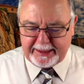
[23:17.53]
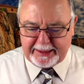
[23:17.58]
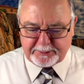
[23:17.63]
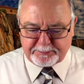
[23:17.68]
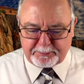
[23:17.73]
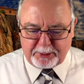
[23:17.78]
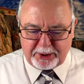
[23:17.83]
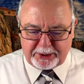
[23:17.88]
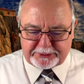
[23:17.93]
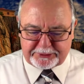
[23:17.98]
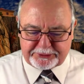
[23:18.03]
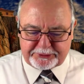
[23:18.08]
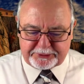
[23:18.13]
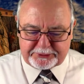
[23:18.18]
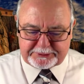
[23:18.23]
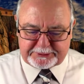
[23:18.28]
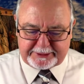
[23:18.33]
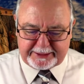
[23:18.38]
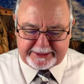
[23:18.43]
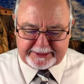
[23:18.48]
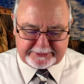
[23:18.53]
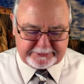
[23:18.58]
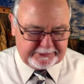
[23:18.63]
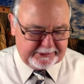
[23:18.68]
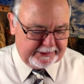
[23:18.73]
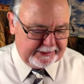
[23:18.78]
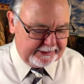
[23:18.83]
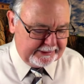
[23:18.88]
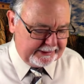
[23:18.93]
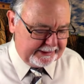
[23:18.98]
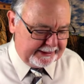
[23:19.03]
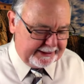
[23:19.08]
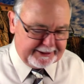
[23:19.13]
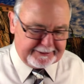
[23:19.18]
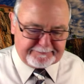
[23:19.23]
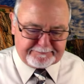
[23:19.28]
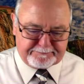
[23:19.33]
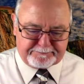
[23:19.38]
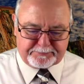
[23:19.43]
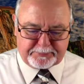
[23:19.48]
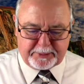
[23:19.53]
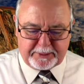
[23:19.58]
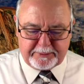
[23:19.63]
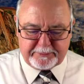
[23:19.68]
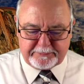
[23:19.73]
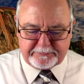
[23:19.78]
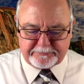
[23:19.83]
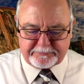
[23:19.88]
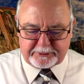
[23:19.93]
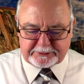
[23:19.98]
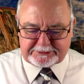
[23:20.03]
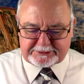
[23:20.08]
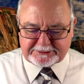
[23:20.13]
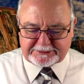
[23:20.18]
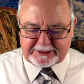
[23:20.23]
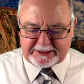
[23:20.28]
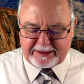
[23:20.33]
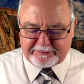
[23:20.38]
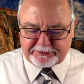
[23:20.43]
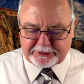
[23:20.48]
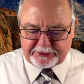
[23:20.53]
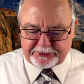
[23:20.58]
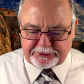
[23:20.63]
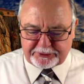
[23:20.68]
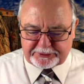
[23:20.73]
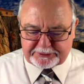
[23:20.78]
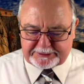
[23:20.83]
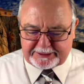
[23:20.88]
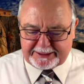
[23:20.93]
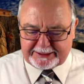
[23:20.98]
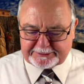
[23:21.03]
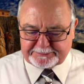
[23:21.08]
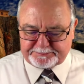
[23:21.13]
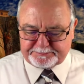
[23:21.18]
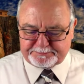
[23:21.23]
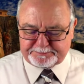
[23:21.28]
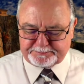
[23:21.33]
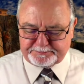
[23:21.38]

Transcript: in Mark thirteen, um, verses eleven to thirteen,